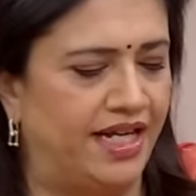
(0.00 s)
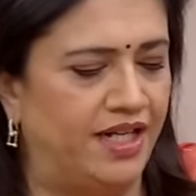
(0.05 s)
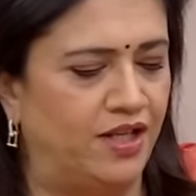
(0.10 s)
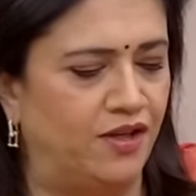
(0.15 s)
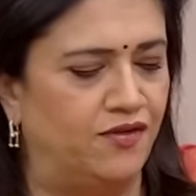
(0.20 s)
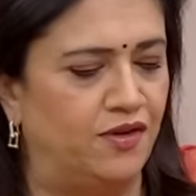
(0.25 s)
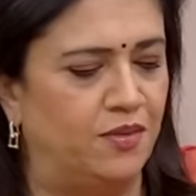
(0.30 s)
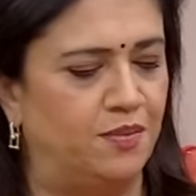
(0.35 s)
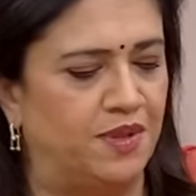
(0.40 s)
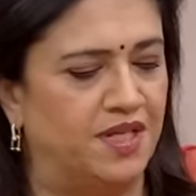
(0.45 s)

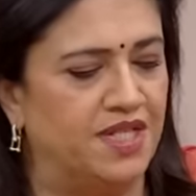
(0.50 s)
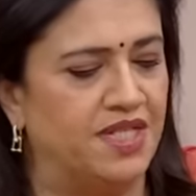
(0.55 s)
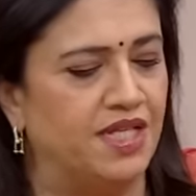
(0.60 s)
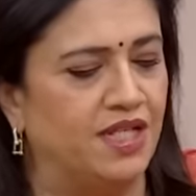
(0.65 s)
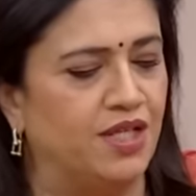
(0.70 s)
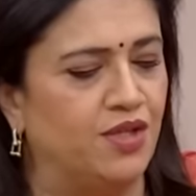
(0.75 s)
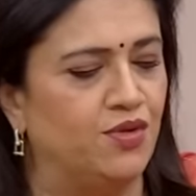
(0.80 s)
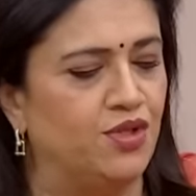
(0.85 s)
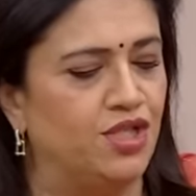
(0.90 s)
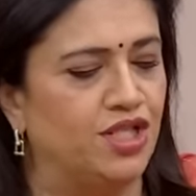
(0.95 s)
kind of a
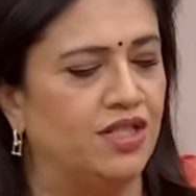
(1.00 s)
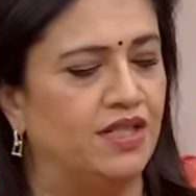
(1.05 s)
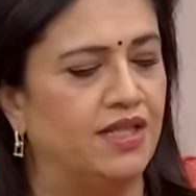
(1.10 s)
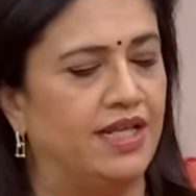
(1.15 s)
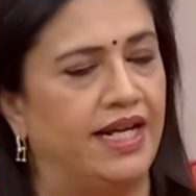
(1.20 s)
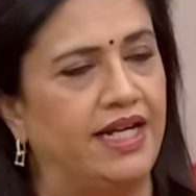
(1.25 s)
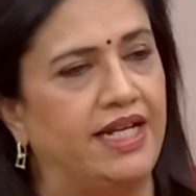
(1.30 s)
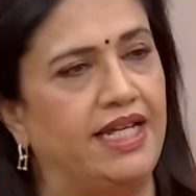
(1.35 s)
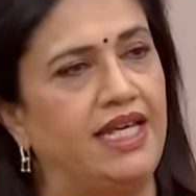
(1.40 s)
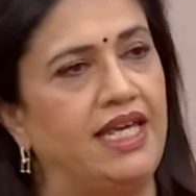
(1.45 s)
persecution
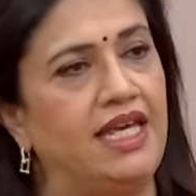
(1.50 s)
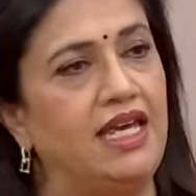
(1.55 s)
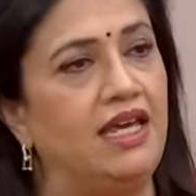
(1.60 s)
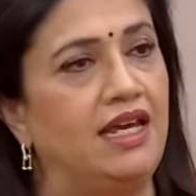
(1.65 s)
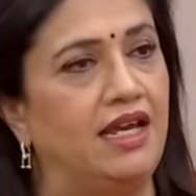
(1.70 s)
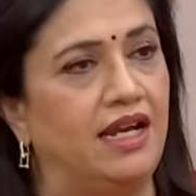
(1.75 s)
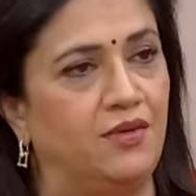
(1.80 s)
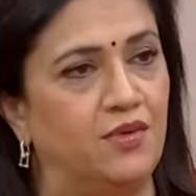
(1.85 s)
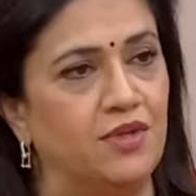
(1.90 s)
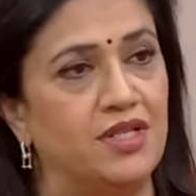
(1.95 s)
that
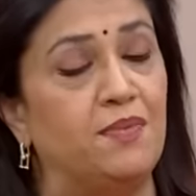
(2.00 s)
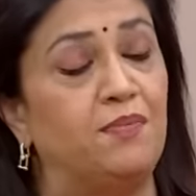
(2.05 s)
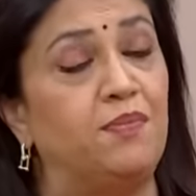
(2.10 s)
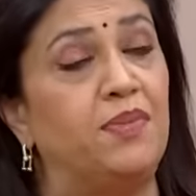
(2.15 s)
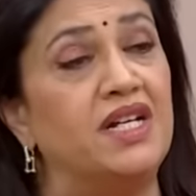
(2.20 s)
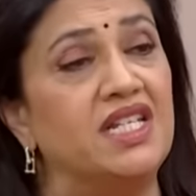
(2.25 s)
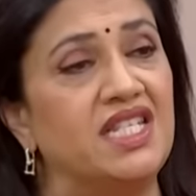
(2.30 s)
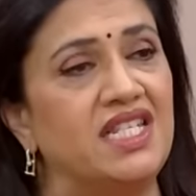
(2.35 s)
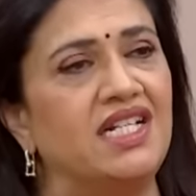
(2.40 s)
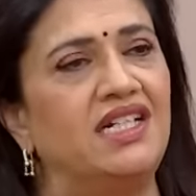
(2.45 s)
he... It was a
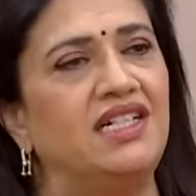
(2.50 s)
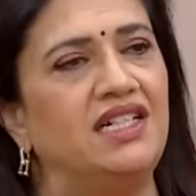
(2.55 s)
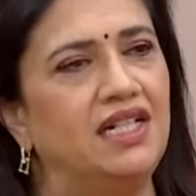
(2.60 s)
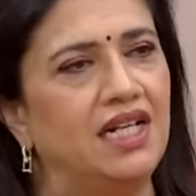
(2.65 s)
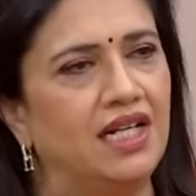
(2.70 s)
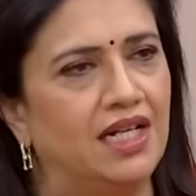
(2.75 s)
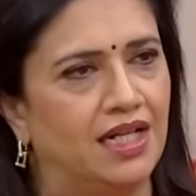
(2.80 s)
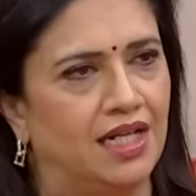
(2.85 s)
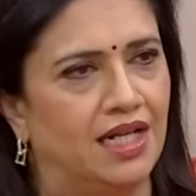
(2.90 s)
personal...